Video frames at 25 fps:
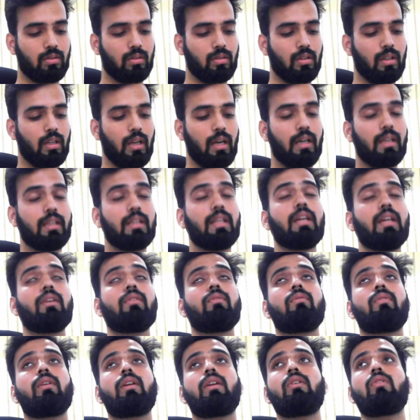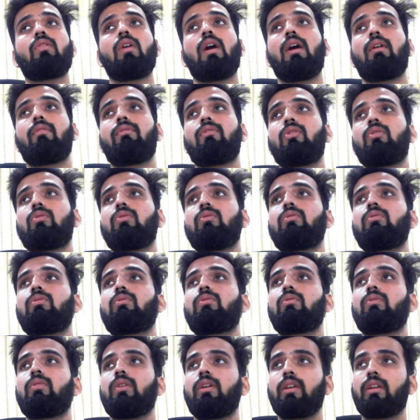and then when you have
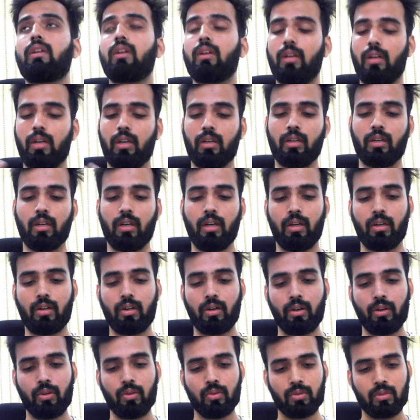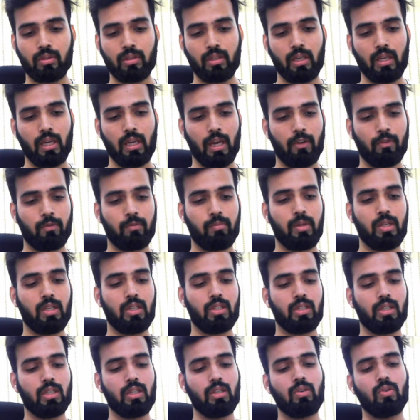to introduce the
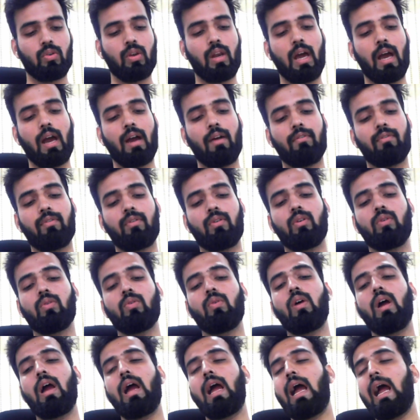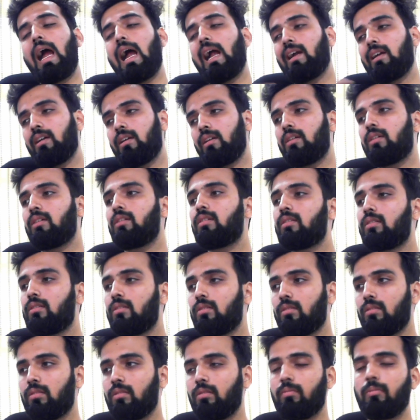FBG, you'll have to add,
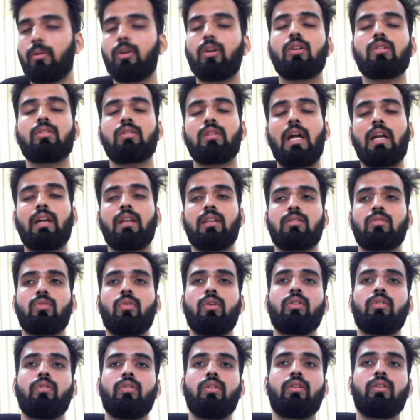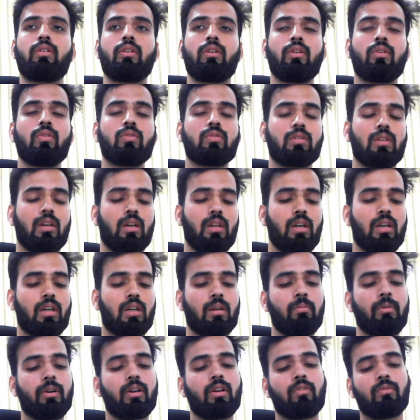because that is going to introduce a
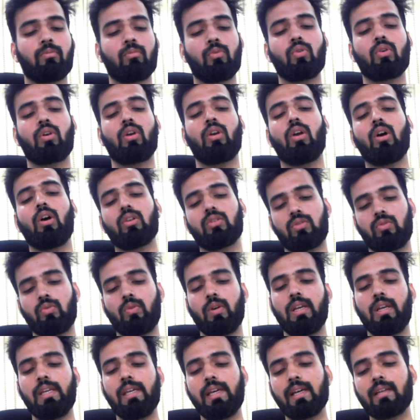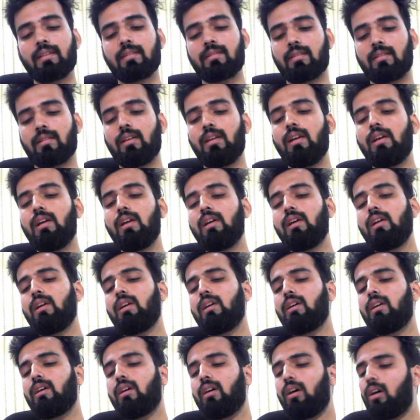little bit of more loss to LEX.
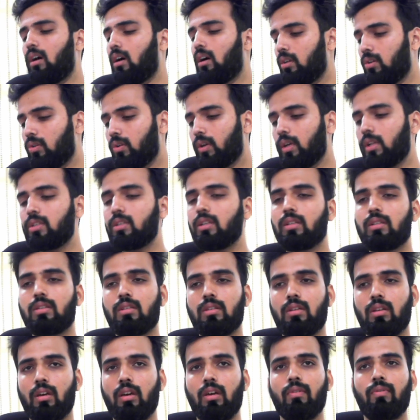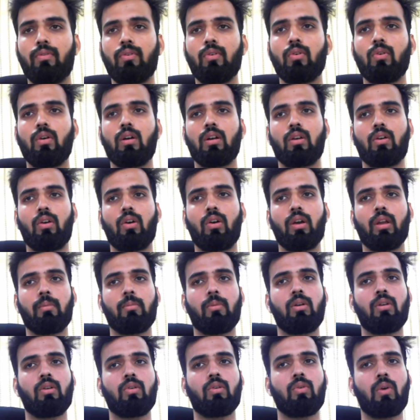You can just, if you are not
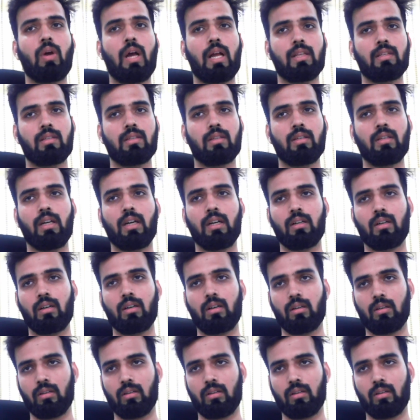able to answer that,